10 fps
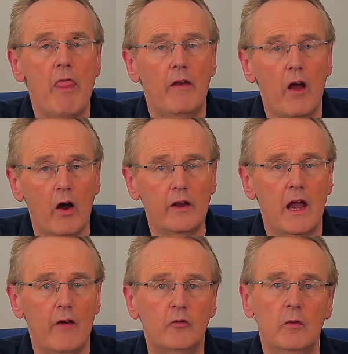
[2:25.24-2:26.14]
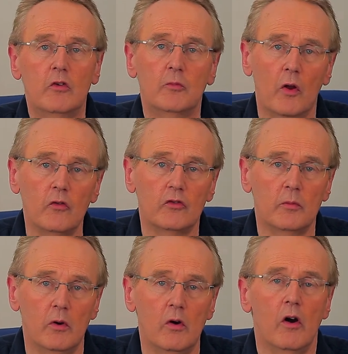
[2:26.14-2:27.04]
then I have to be
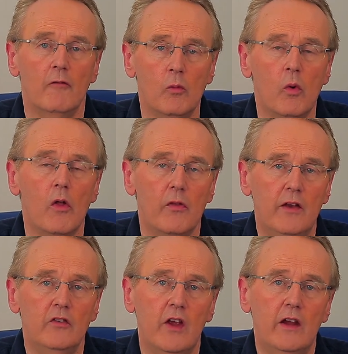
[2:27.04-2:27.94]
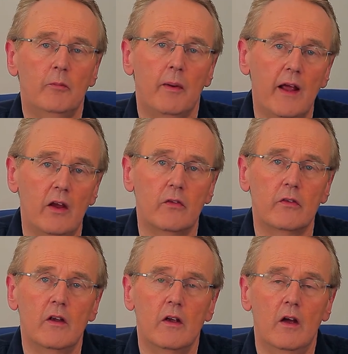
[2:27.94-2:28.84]
responsible for what then takes place.